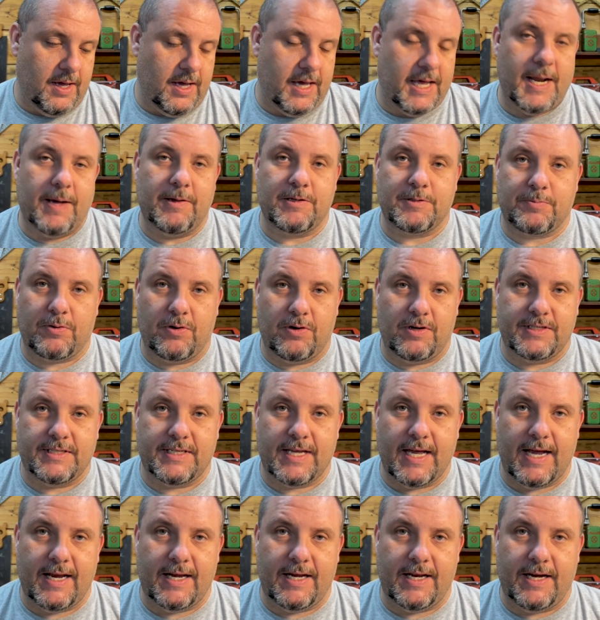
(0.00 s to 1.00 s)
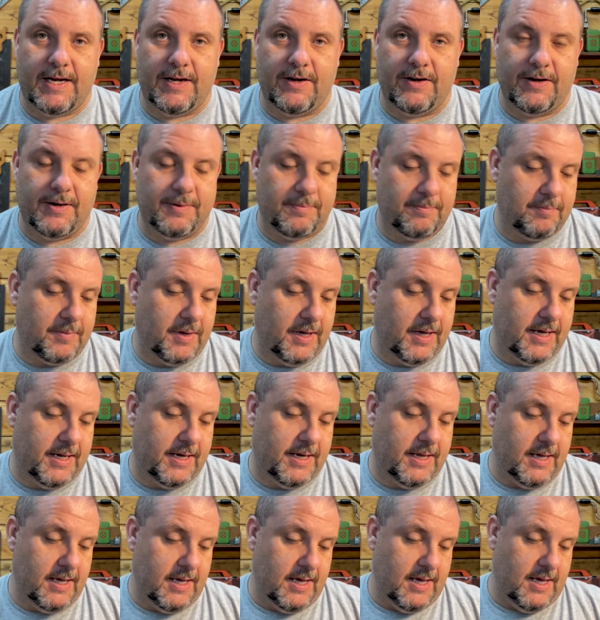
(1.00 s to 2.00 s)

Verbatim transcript: and I was pretty sad to hear it. But